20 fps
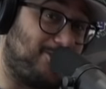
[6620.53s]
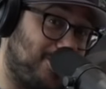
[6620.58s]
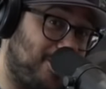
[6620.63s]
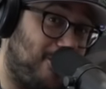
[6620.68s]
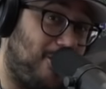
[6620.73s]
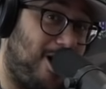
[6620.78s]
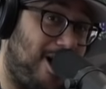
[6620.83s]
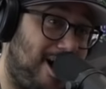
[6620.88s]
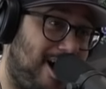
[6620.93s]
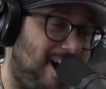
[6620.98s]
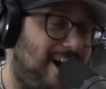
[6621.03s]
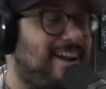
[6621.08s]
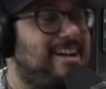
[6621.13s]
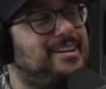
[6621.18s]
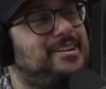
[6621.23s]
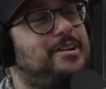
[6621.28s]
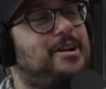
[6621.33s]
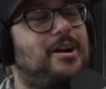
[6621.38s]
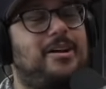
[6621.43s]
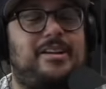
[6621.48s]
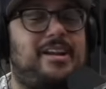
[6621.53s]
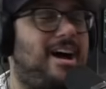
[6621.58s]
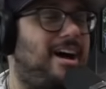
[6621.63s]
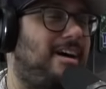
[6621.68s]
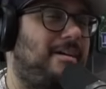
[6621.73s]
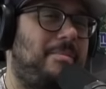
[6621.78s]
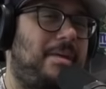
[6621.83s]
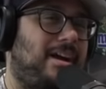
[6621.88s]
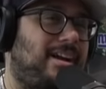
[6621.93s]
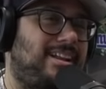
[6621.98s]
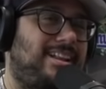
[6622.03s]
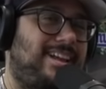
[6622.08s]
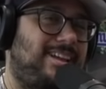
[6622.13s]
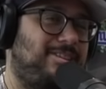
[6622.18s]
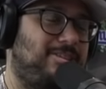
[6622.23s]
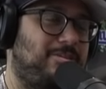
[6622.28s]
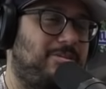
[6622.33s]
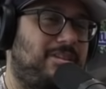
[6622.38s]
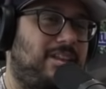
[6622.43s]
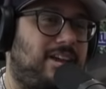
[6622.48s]
they're hot. You know, nah, I'm not gonna, like,
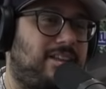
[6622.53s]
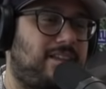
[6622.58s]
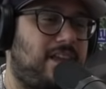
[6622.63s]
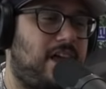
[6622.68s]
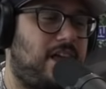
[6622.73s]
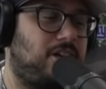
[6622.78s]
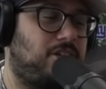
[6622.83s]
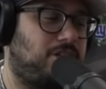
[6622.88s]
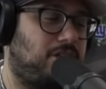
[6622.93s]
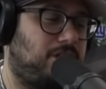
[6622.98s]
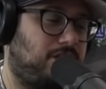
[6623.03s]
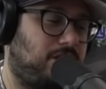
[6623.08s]
do it like that. It's just